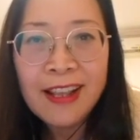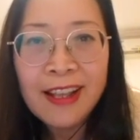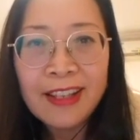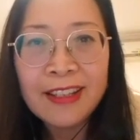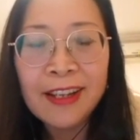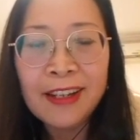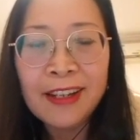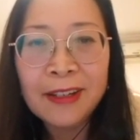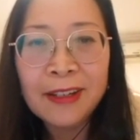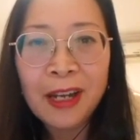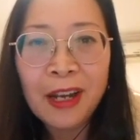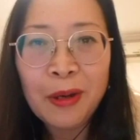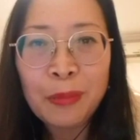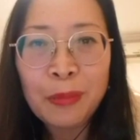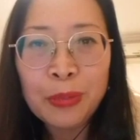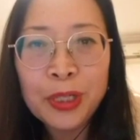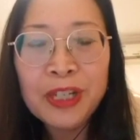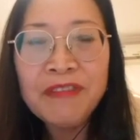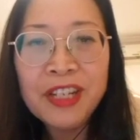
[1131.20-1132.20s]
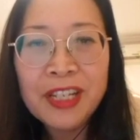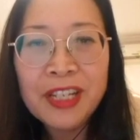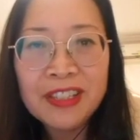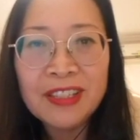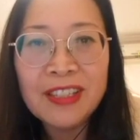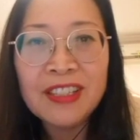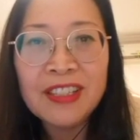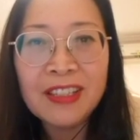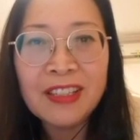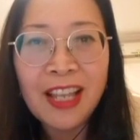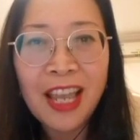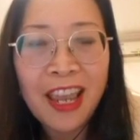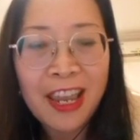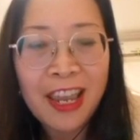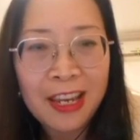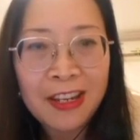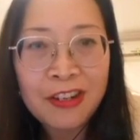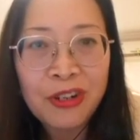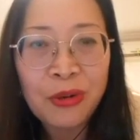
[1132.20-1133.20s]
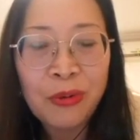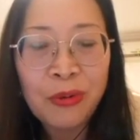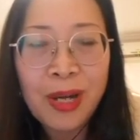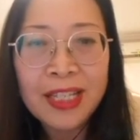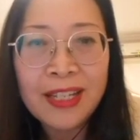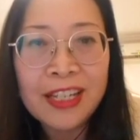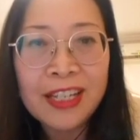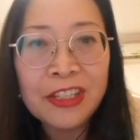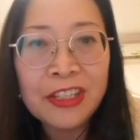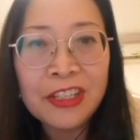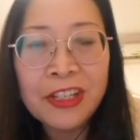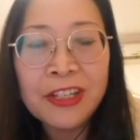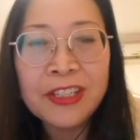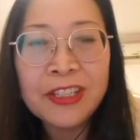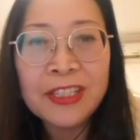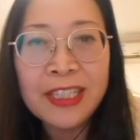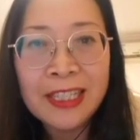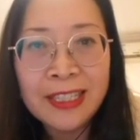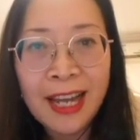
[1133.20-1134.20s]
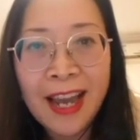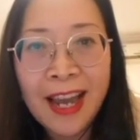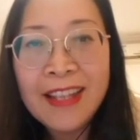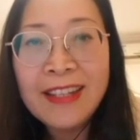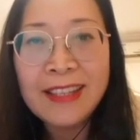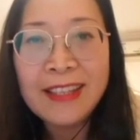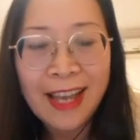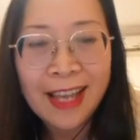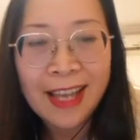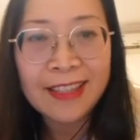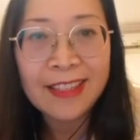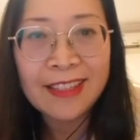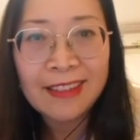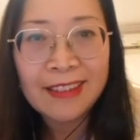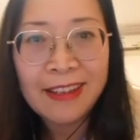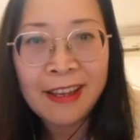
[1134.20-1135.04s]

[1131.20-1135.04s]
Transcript: the previous stage when engineers designed that.